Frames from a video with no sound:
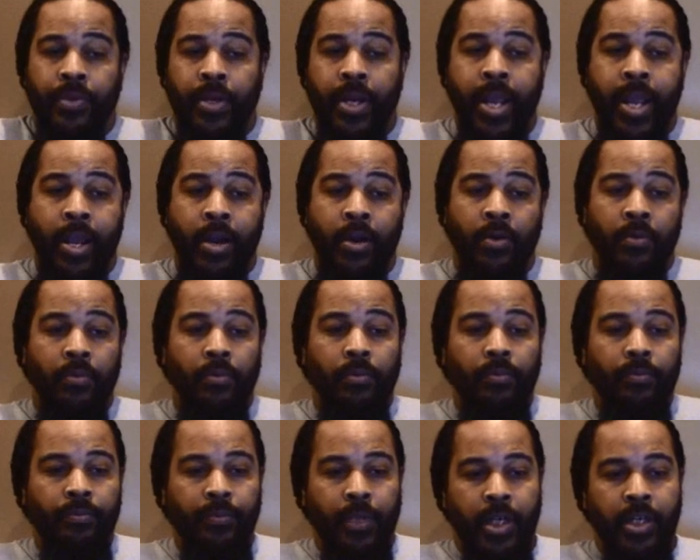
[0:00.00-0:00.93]
Now,
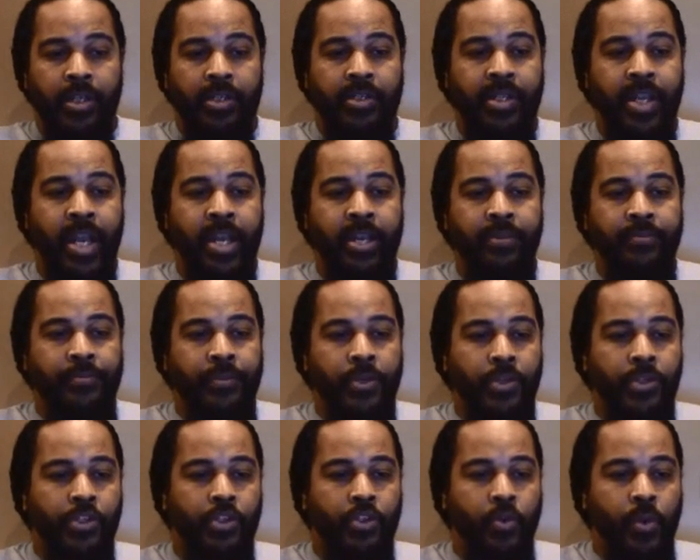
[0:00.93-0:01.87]
understanding
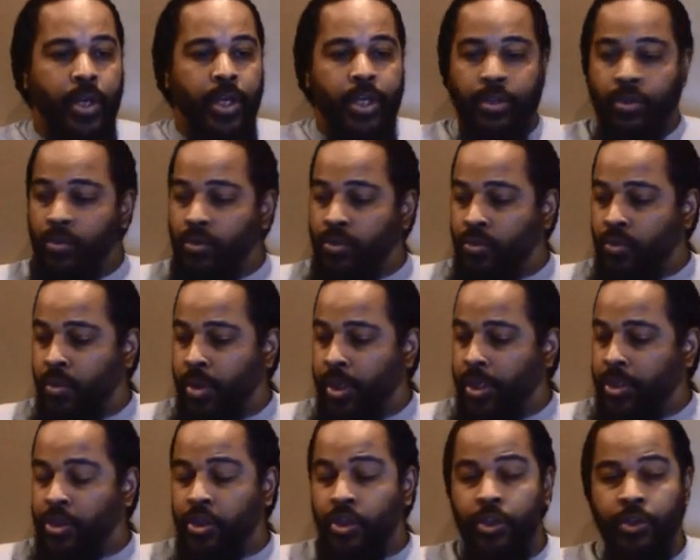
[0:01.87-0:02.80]
verse 20 through
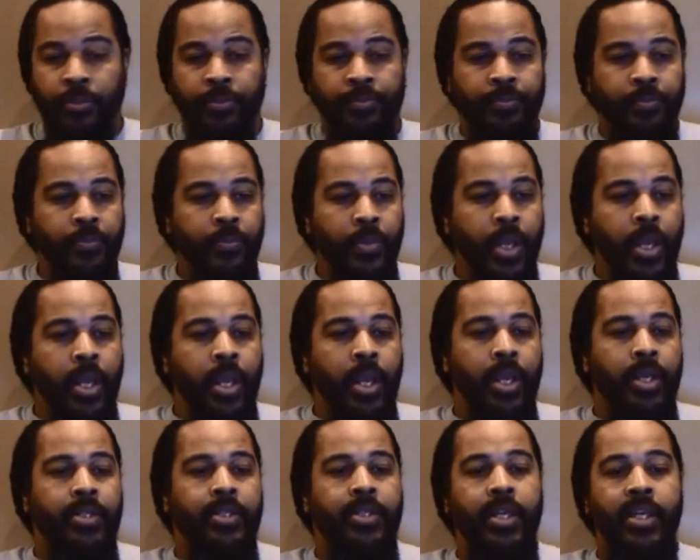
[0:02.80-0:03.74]
22,
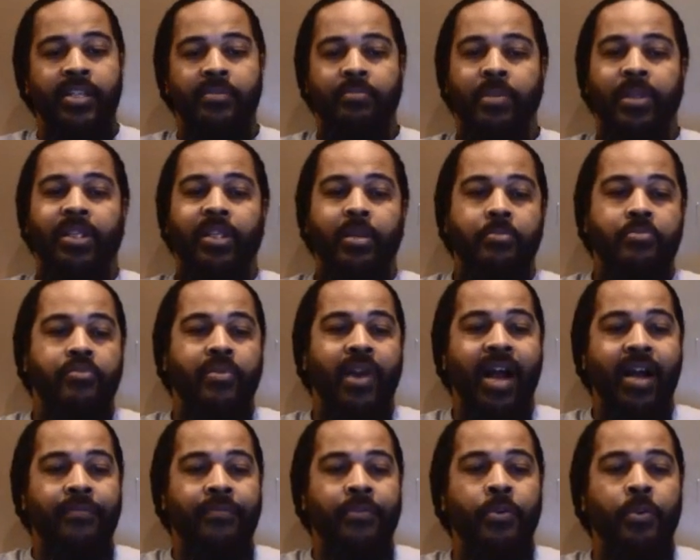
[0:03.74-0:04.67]
it says, but the
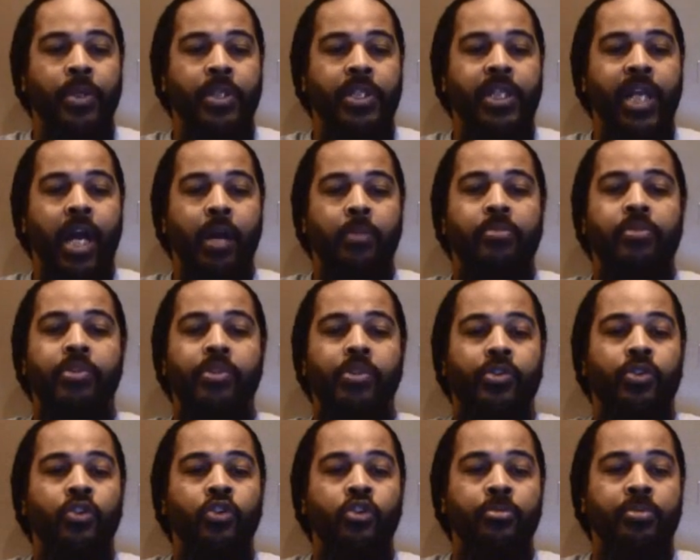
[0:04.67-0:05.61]
prophet which shall
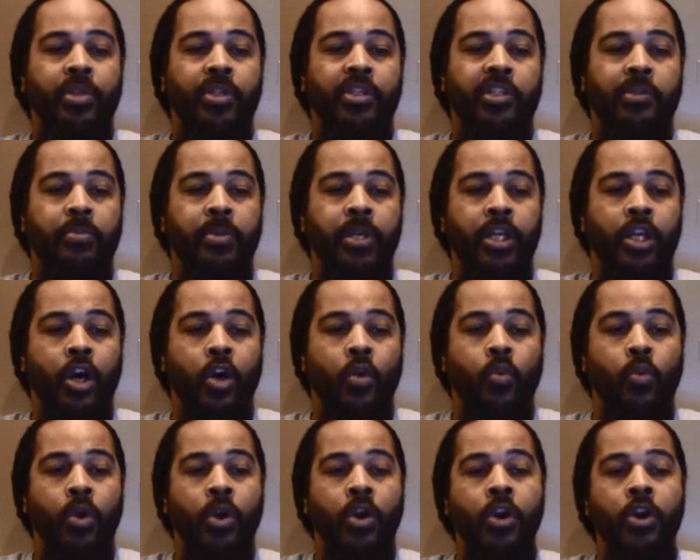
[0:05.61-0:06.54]
presume to speak a
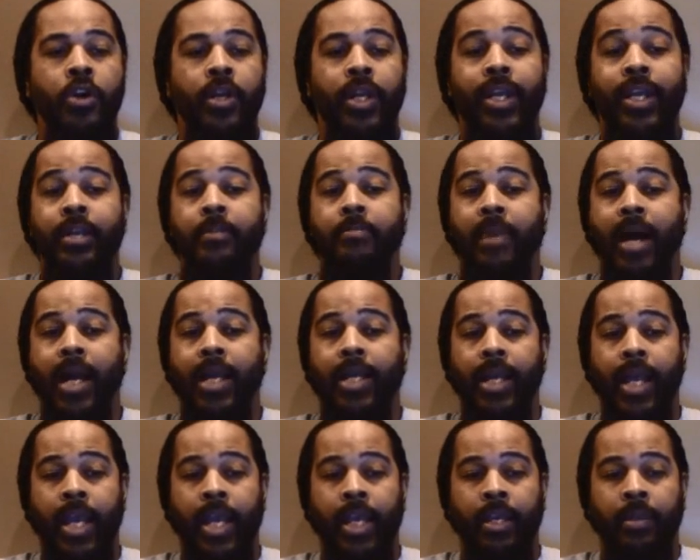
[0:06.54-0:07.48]
word in my
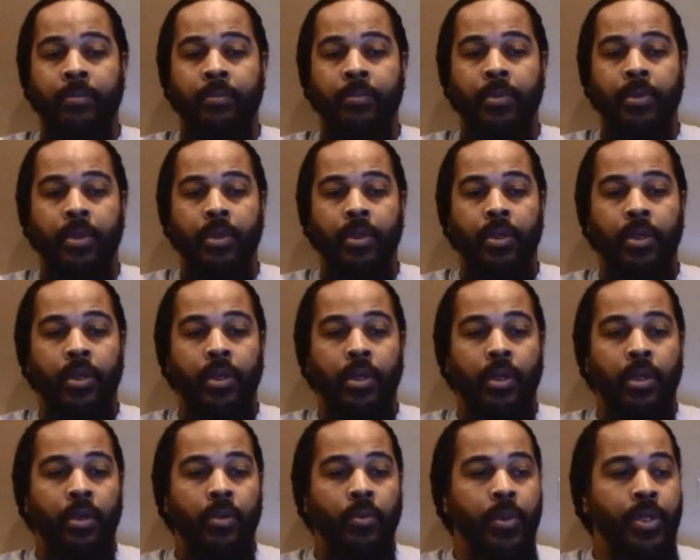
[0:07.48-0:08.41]
name,
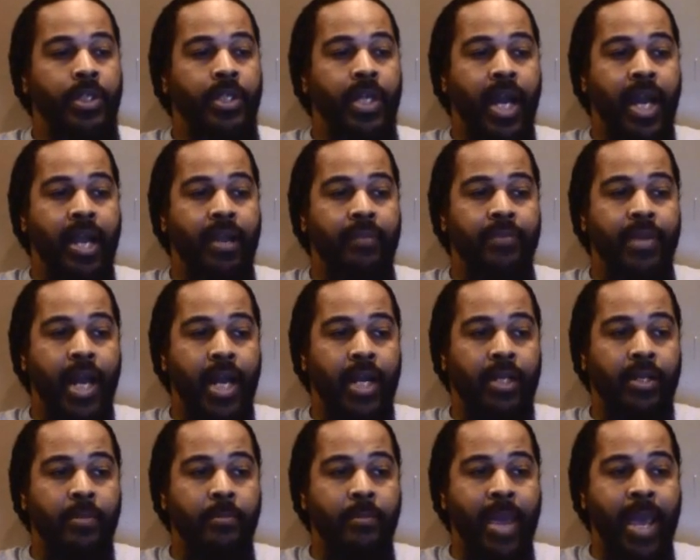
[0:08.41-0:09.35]
which I have
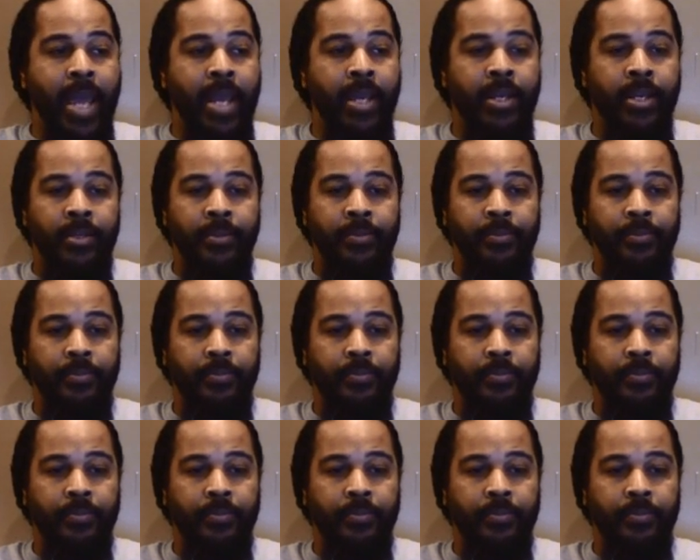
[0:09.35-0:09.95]
not commanded